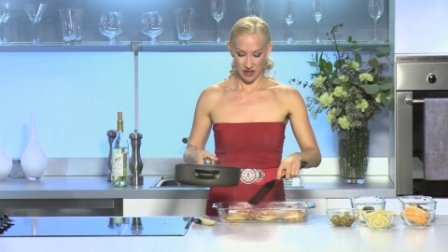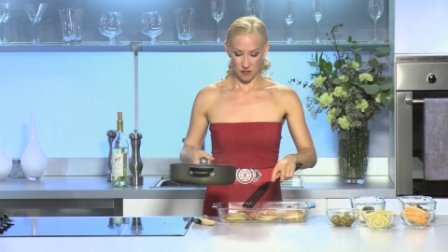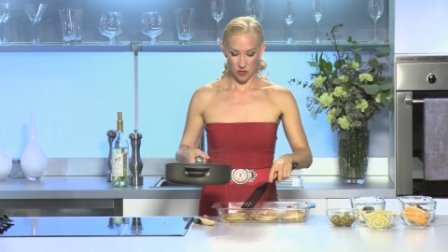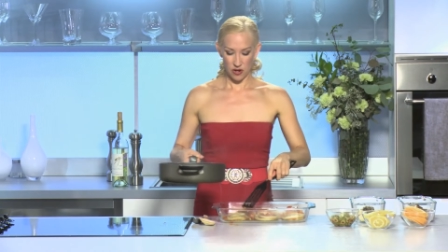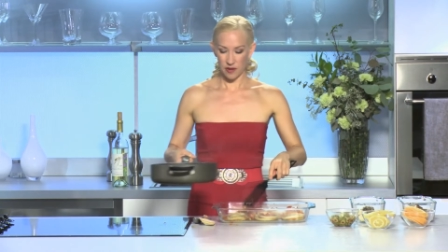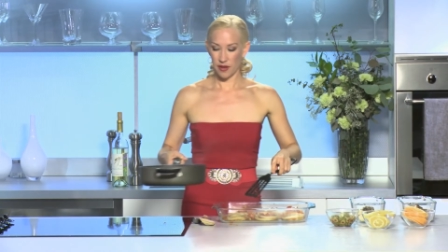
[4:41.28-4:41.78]

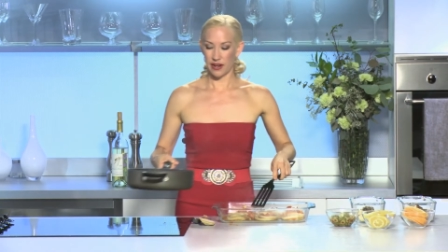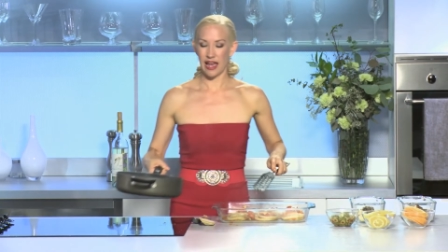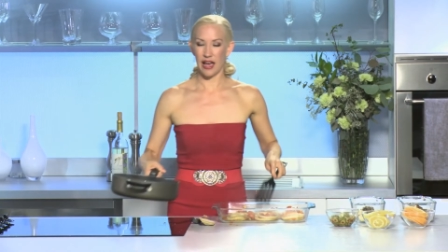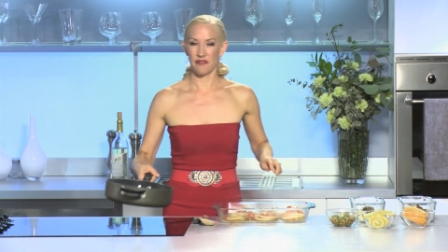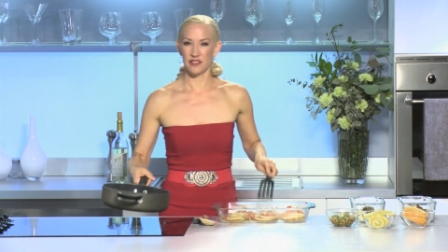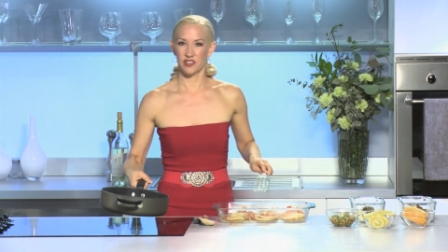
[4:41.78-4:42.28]
Pouring about
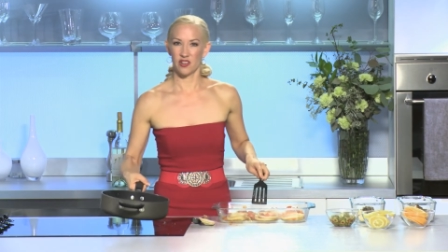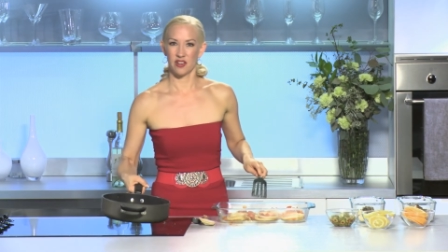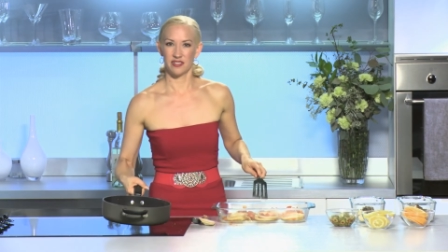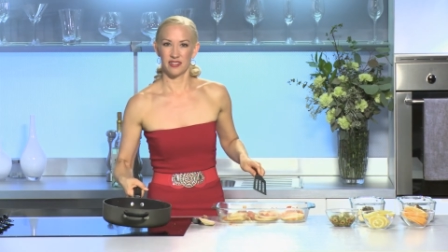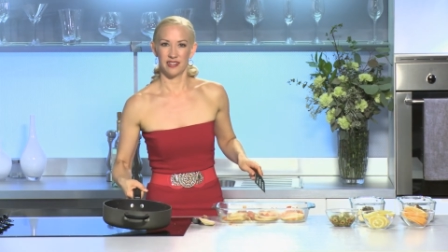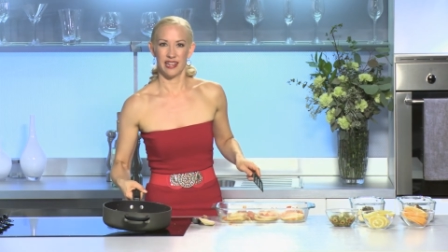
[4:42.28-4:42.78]
half the
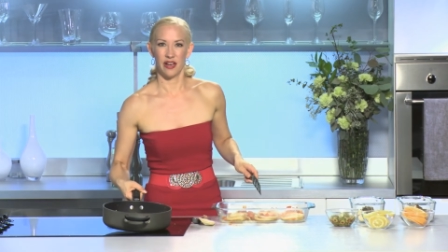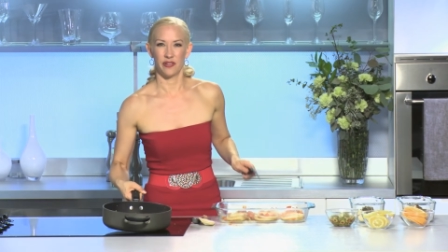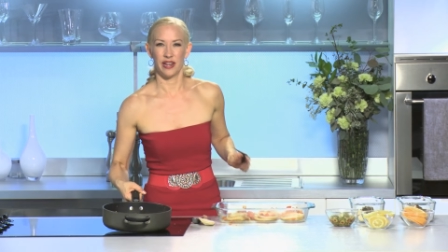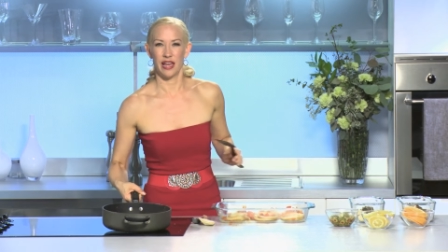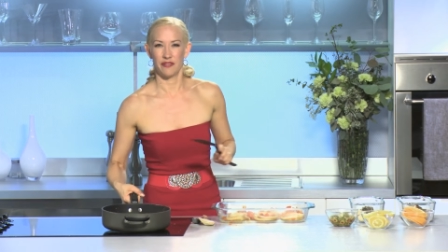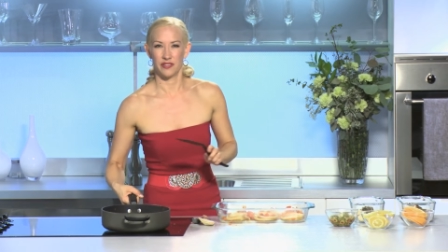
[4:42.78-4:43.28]
sauce in now and
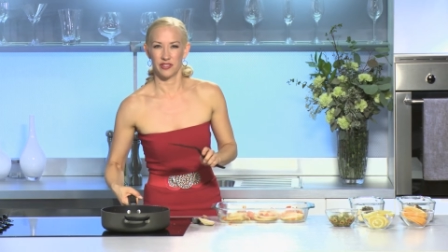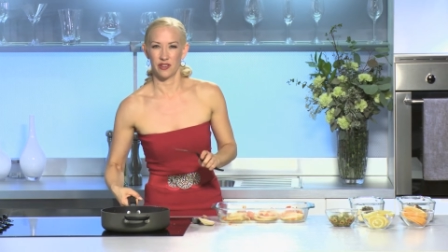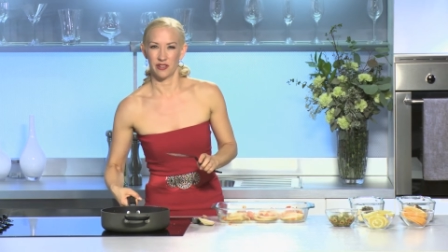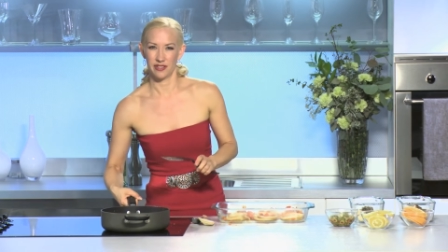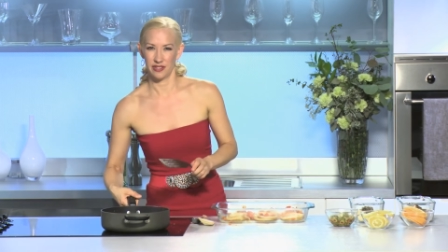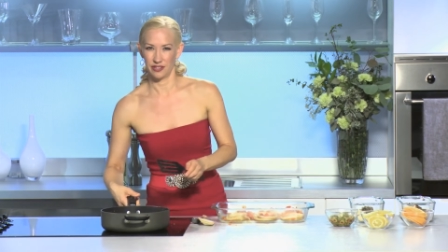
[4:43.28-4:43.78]
half the
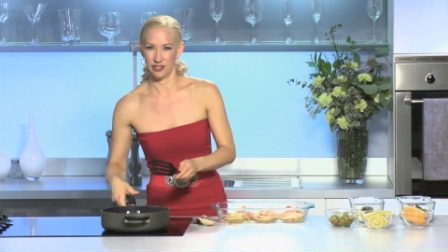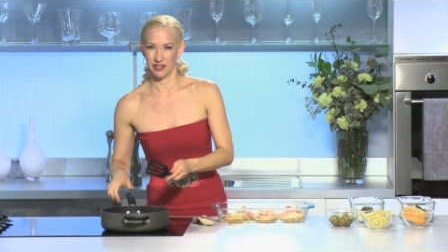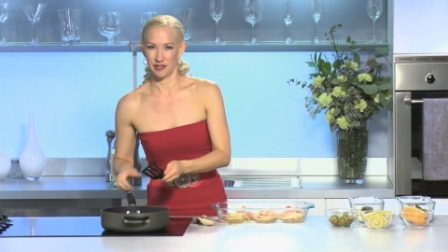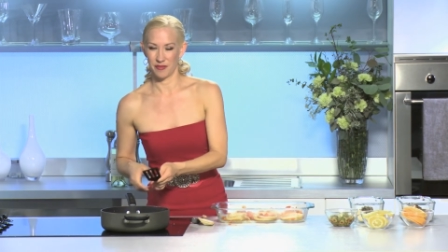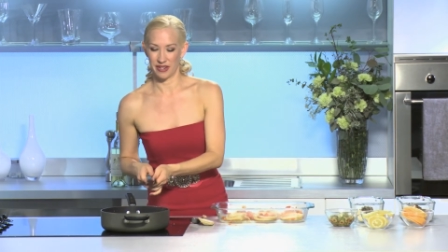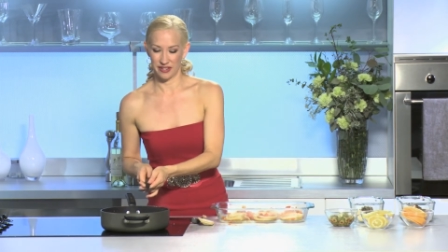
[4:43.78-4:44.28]
sauce in
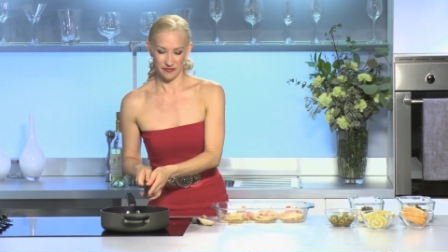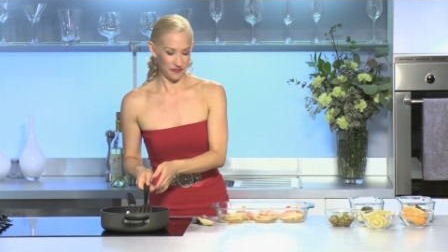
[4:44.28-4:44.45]
just a minute.